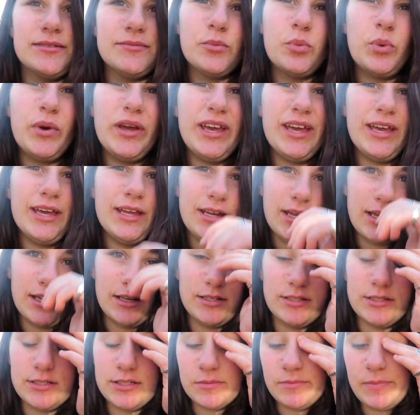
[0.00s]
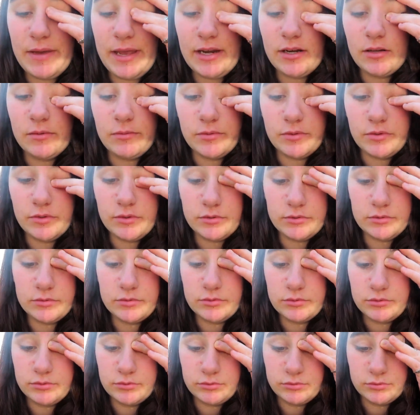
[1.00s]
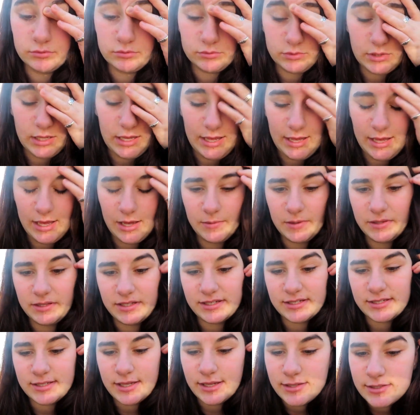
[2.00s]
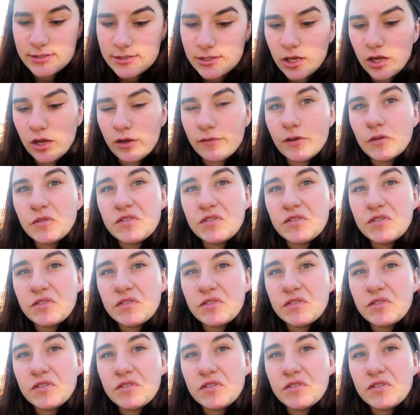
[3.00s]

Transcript: weird and debatable, in the sense of